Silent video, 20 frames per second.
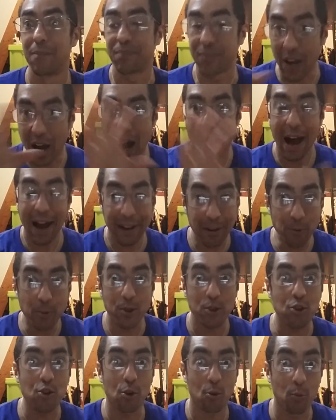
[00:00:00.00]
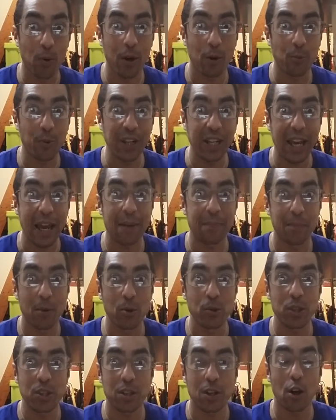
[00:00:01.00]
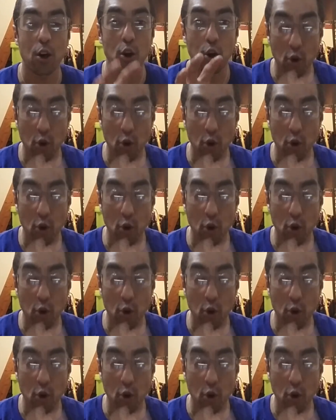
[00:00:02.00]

The Irish are where we get most